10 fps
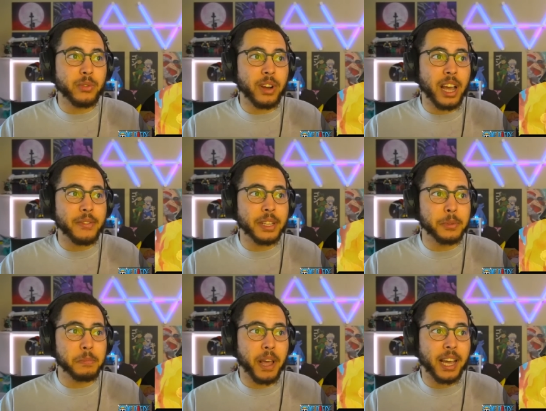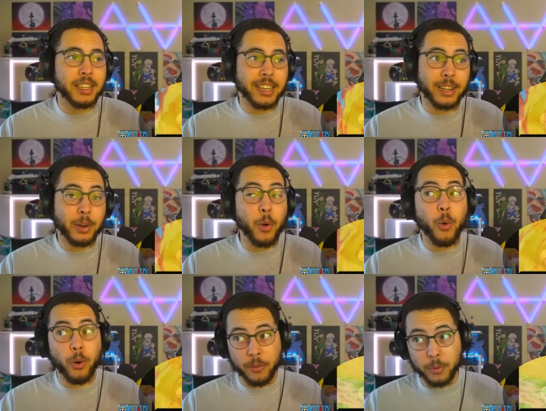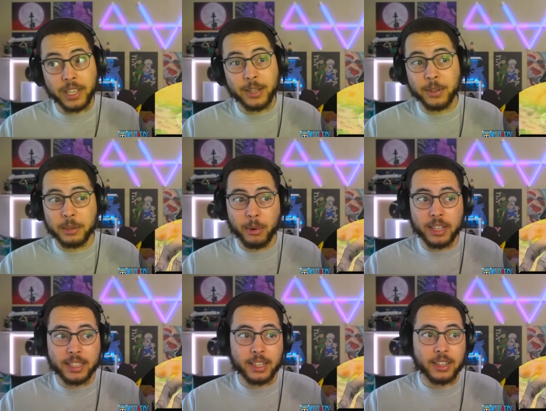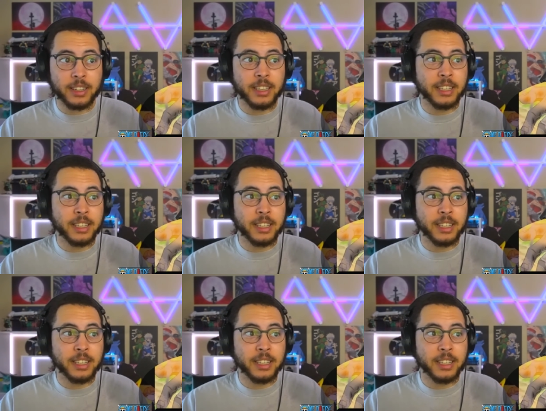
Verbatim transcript: Five and he was back later, or if we killed him right there.